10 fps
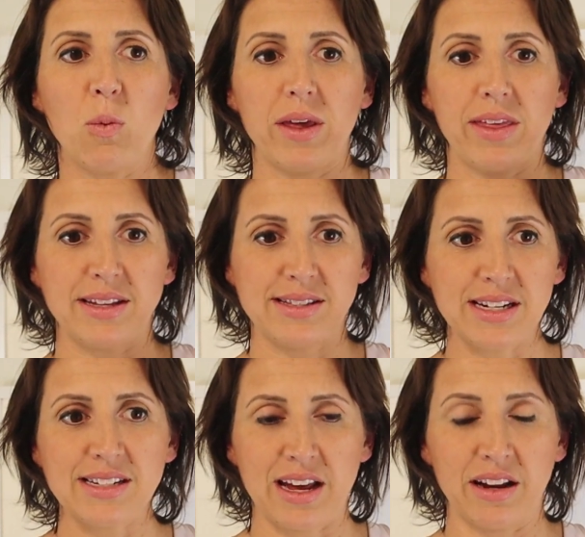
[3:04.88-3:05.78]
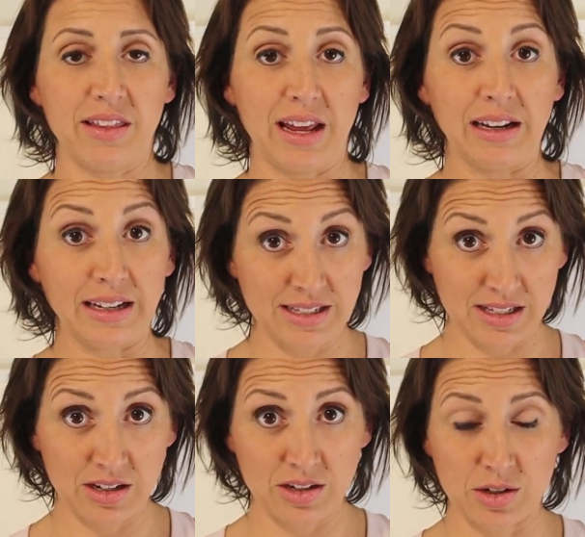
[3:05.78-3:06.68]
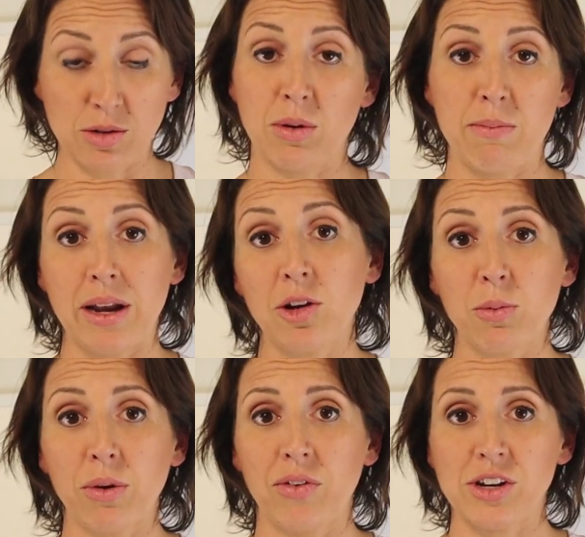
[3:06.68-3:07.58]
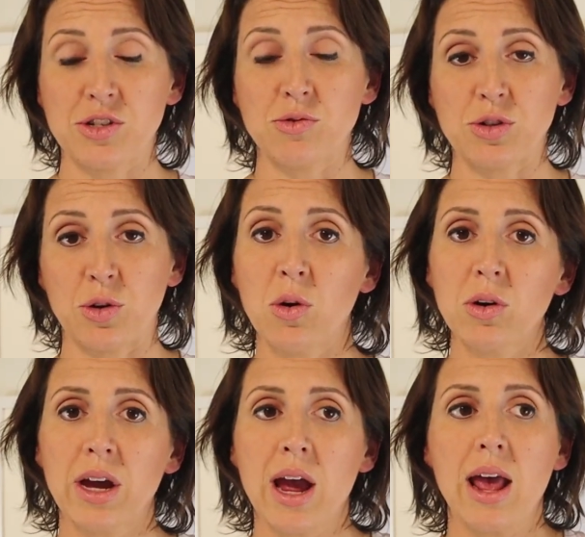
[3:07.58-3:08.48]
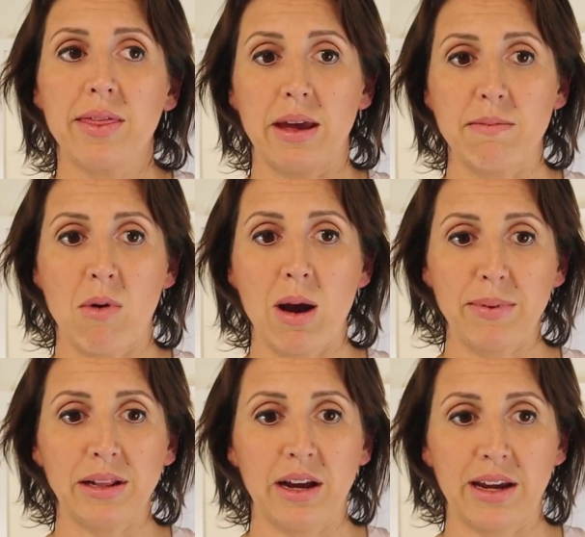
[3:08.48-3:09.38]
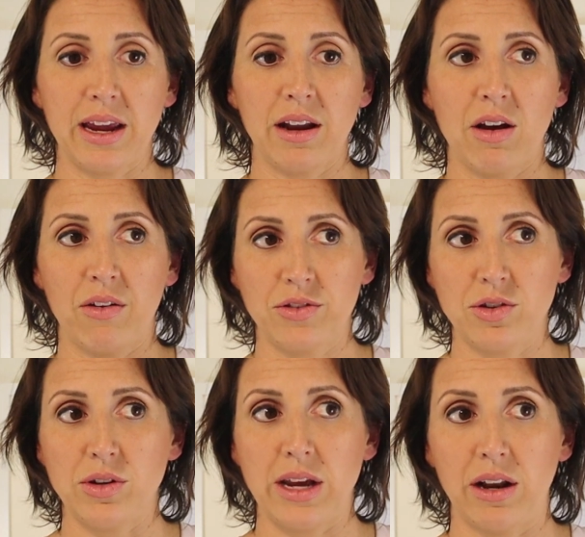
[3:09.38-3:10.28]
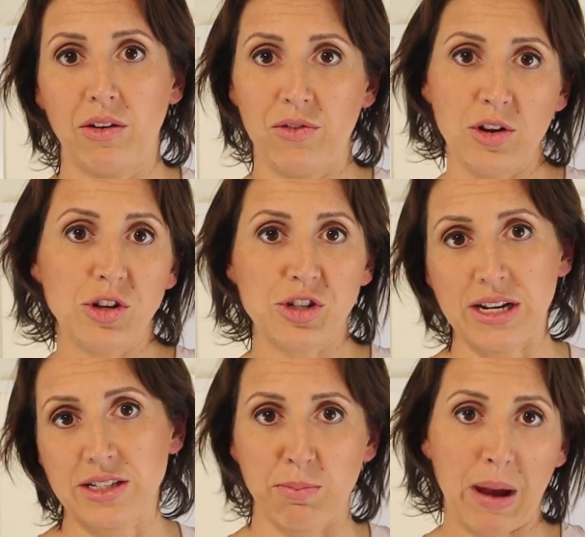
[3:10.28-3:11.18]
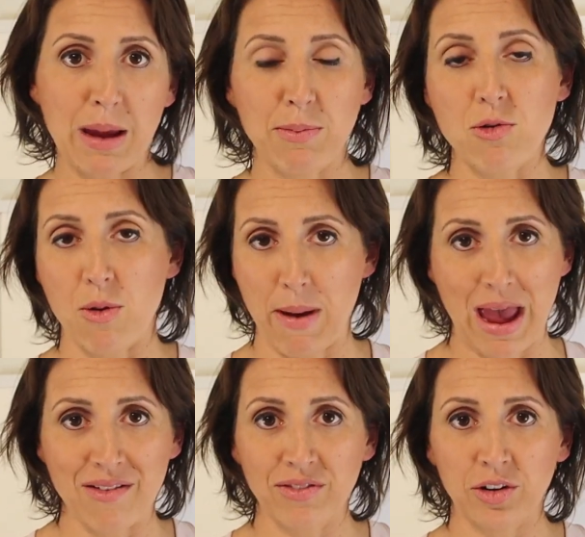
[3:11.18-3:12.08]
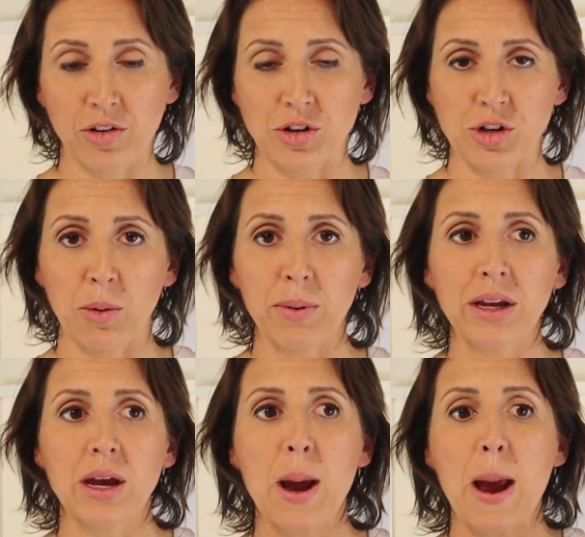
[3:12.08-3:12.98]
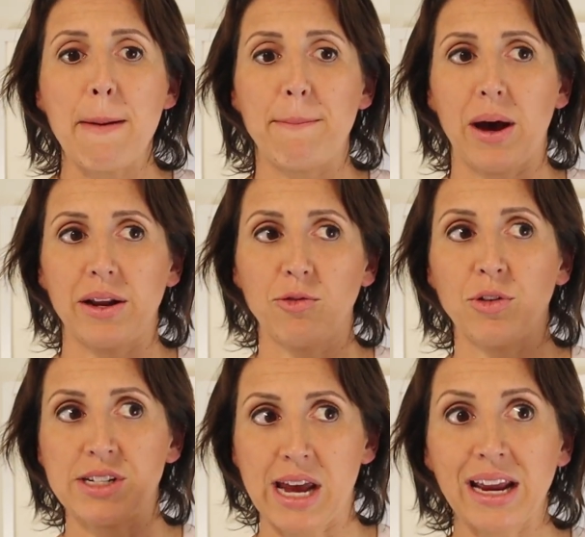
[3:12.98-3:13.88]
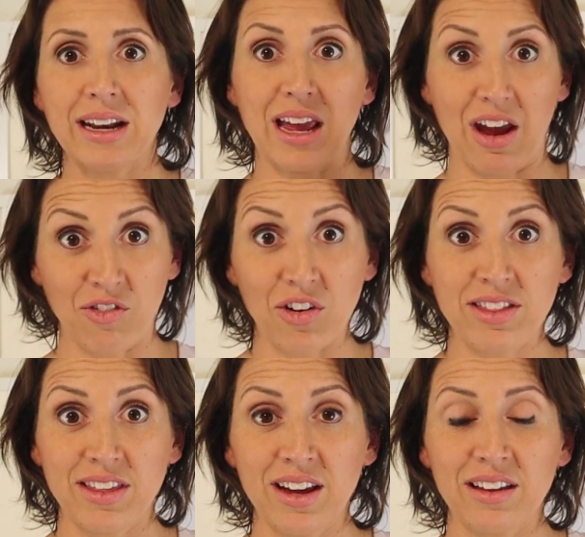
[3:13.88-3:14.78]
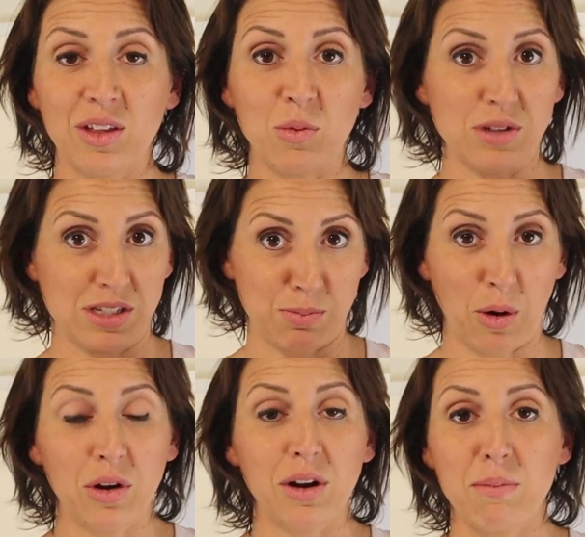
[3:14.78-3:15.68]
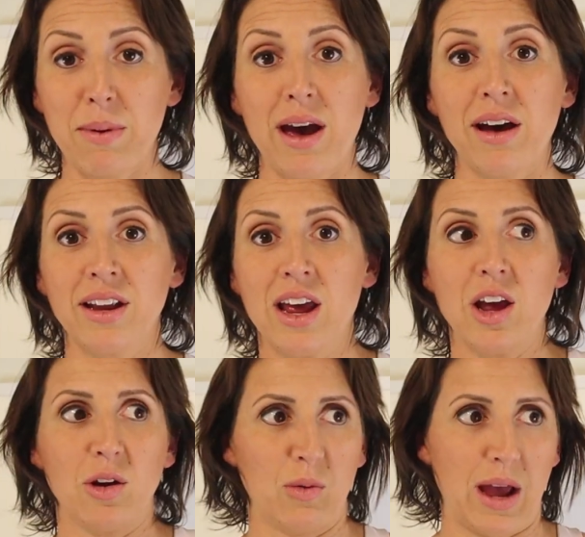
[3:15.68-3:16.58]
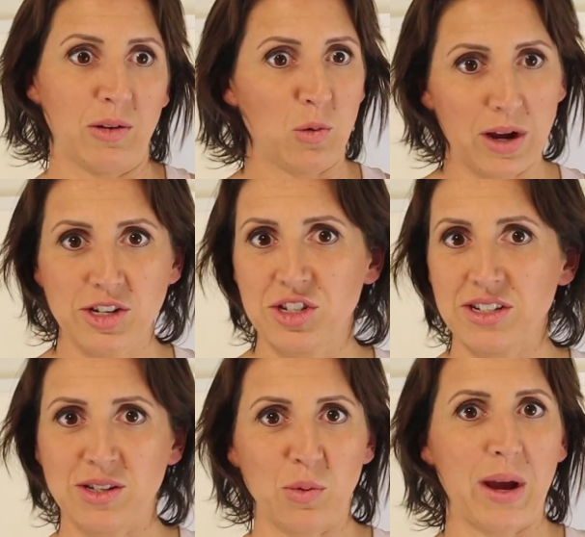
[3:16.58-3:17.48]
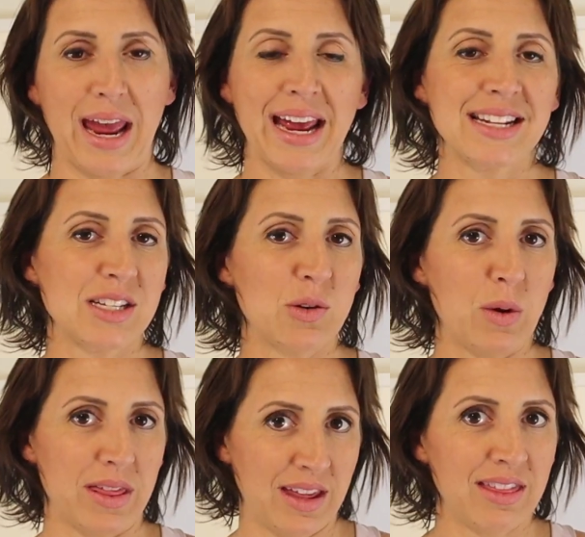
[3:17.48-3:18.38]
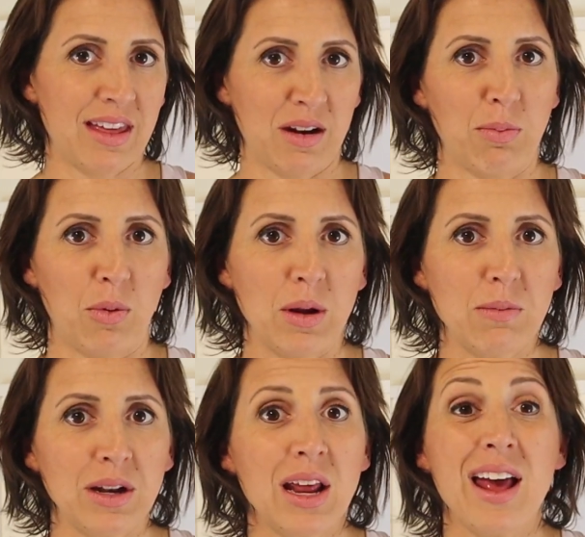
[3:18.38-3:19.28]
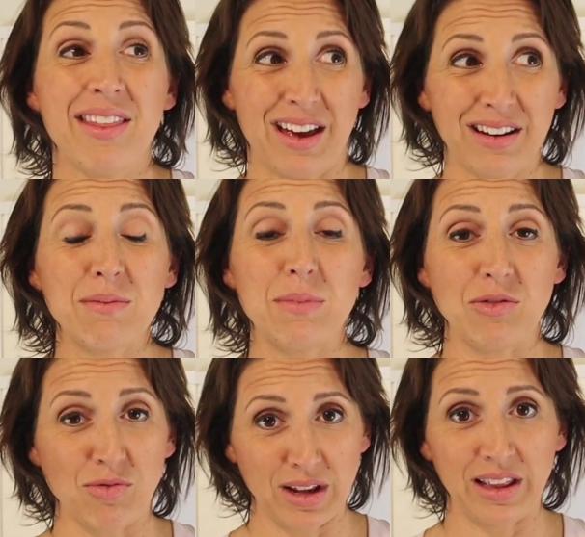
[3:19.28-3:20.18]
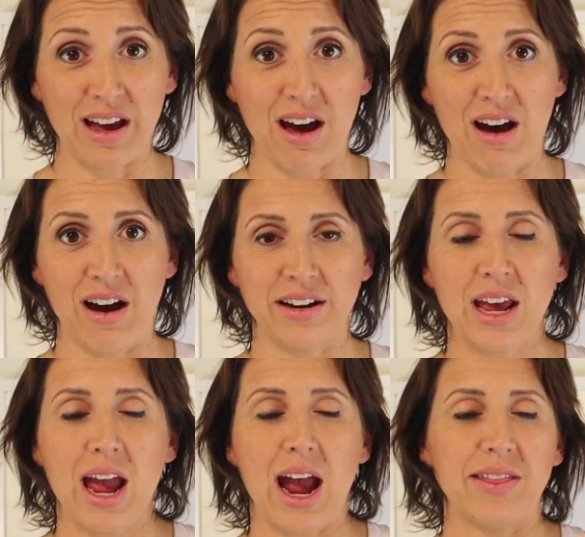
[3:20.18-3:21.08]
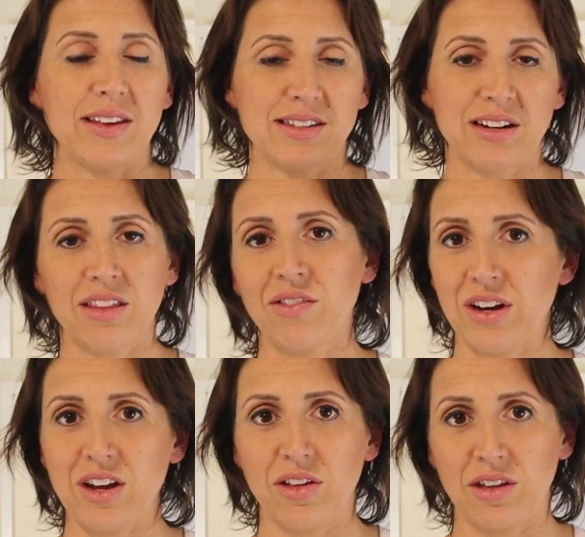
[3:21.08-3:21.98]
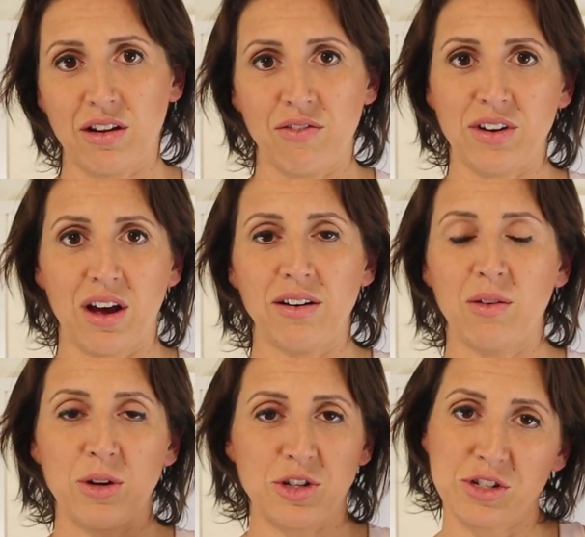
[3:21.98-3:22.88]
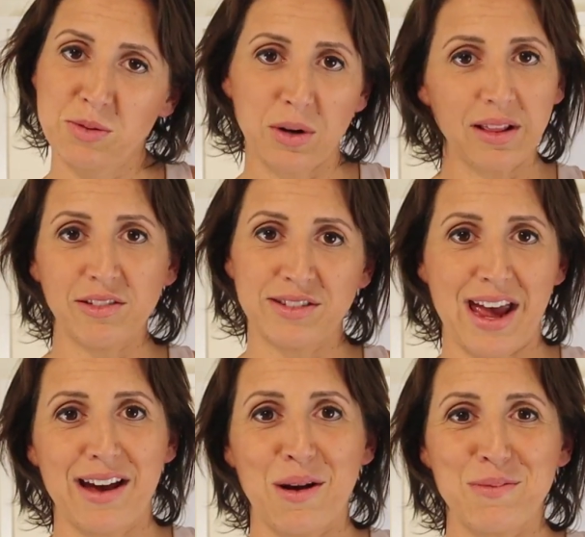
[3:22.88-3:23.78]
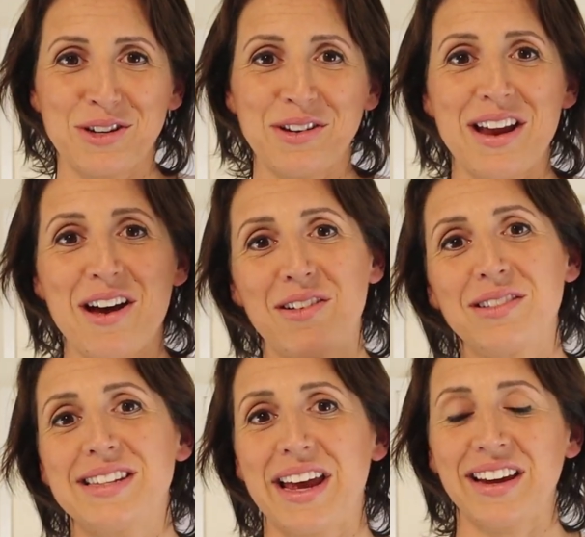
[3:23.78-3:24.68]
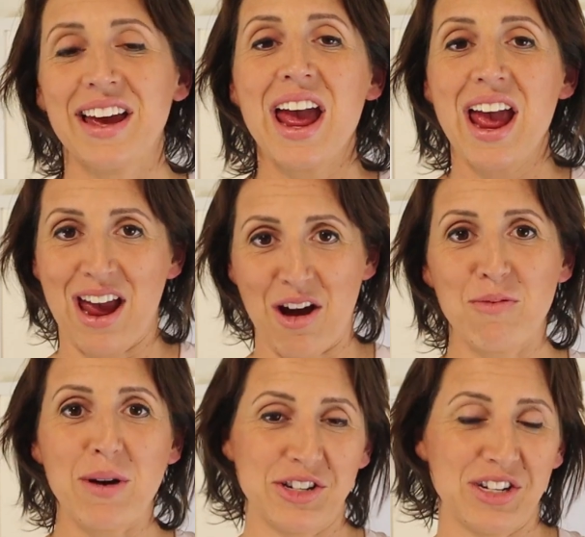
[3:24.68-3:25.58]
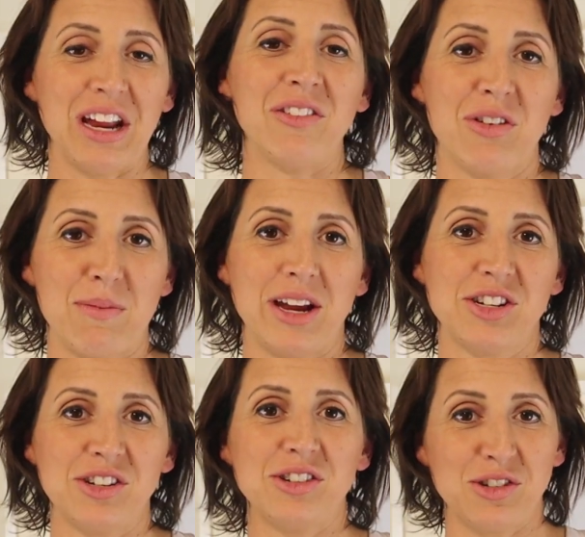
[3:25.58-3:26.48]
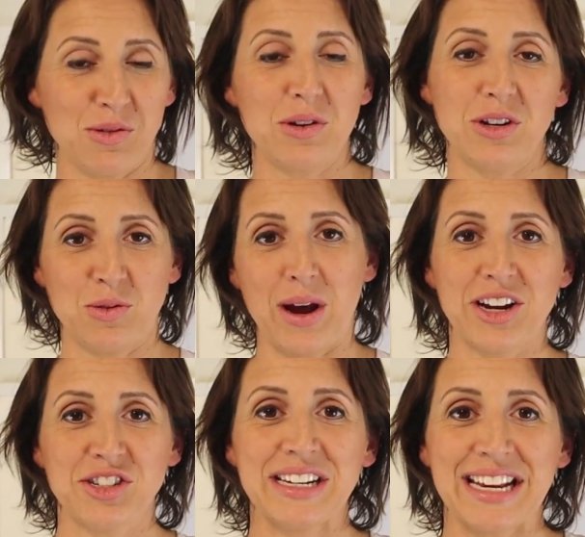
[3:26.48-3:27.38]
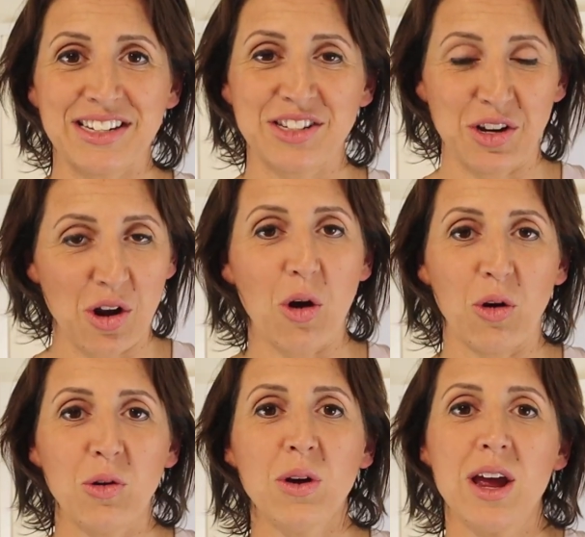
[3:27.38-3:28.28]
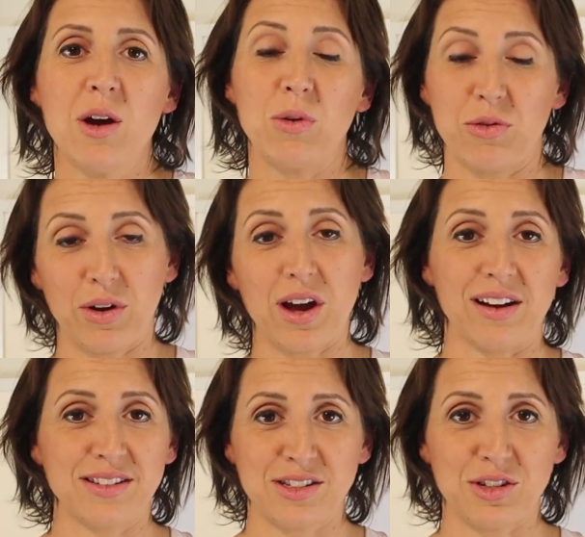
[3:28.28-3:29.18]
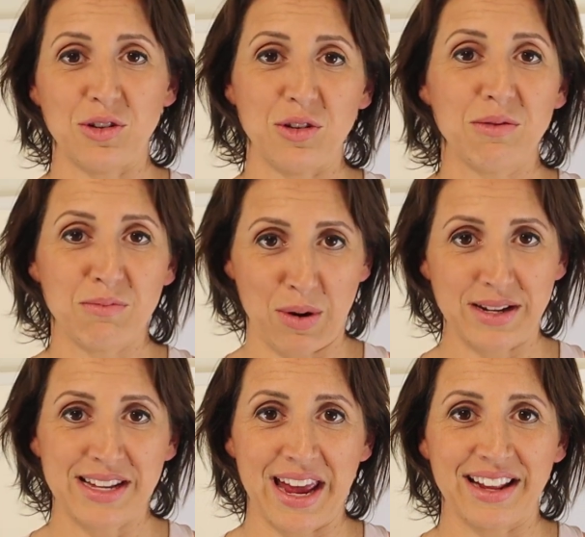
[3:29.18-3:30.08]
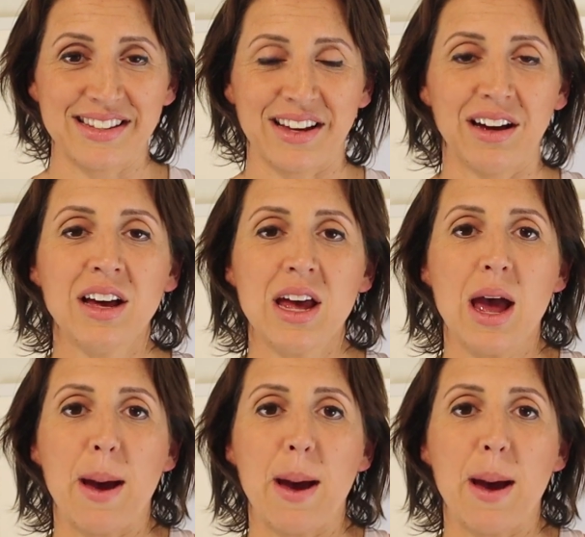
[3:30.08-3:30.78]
where they sit down and they listen to a medical professional talk. They might be lucky enough to get a few sheets of paper or a pamphlet on a topic, but retaining everything that was spoken about and questions that were answered within that appointment, that can be really hard. And there's another video that I've done, which I'll just put a little tag up to now, saying how much information do I actually need to know with regards to breast cancer.